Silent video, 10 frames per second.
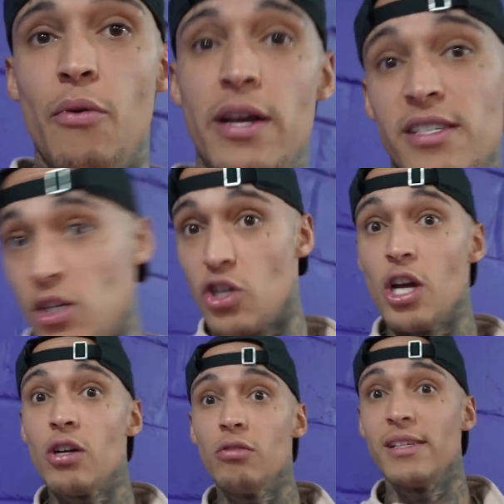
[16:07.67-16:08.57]
way. Is it a
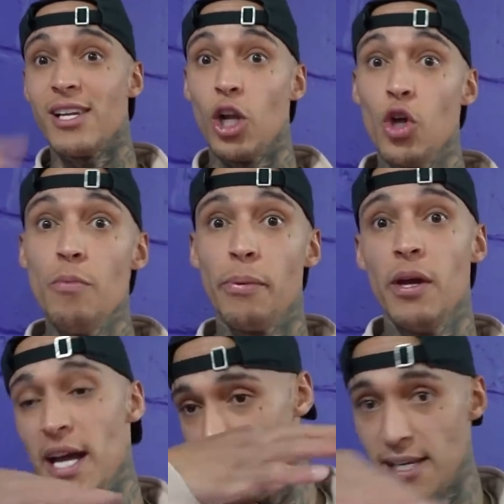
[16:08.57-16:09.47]
circle? Is it a loop?
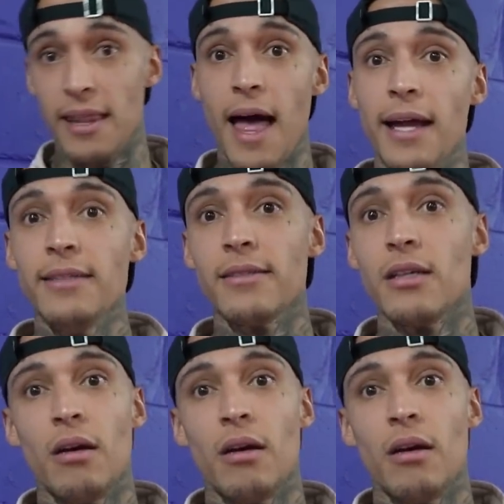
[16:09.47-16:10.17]
Is it lines?